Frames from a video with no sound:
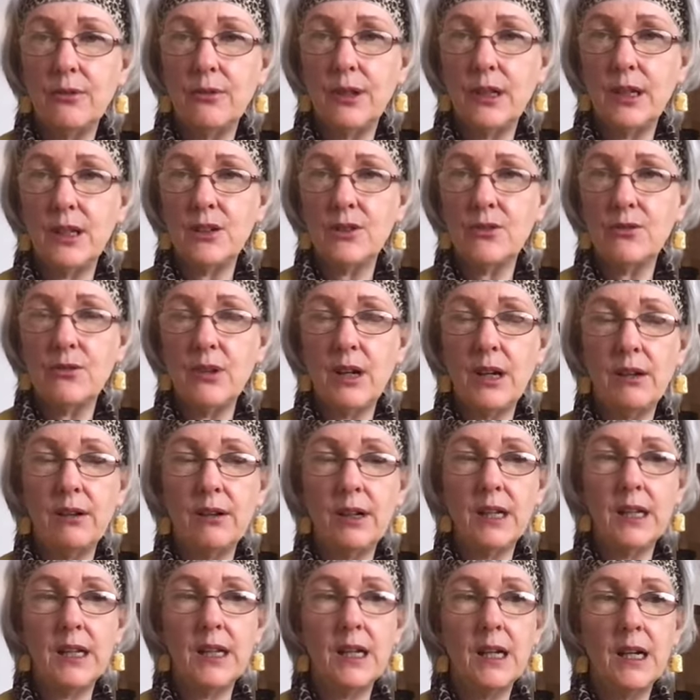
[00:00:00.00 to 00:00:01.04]
It's
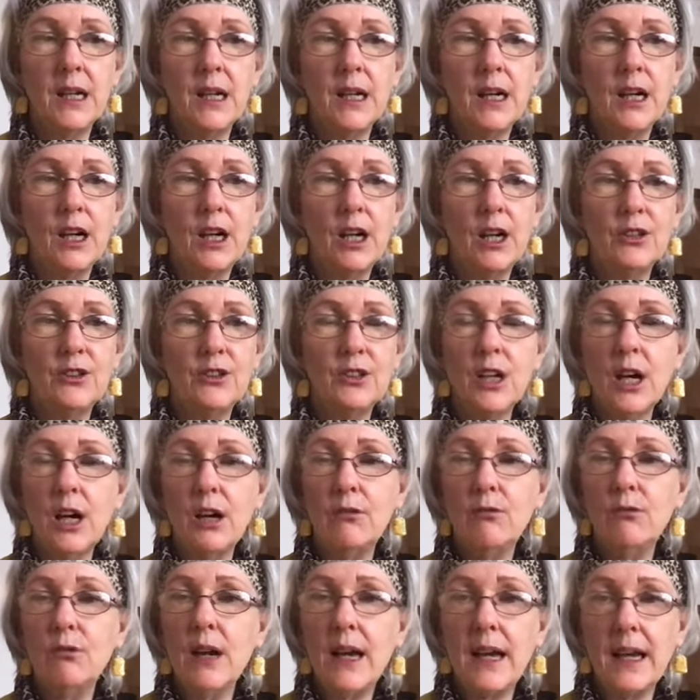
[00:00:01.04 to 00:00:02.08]
very
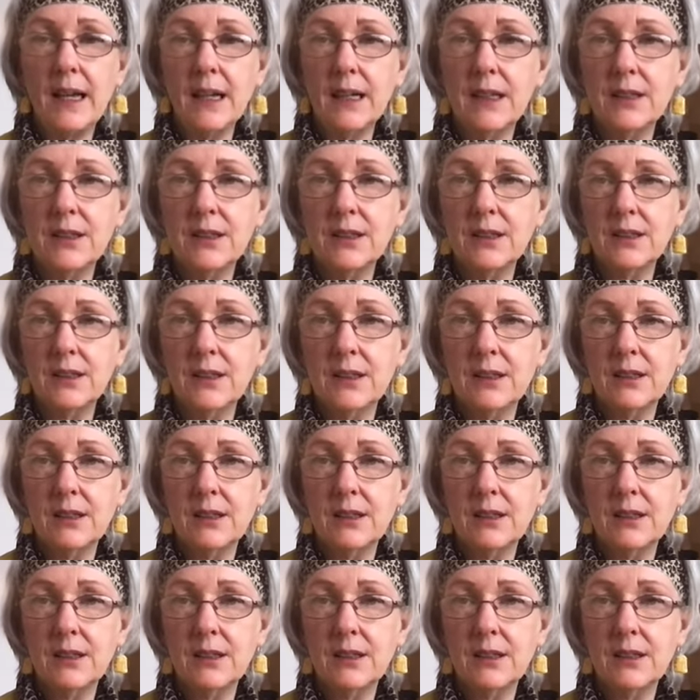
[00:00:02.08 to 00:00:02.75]
direct.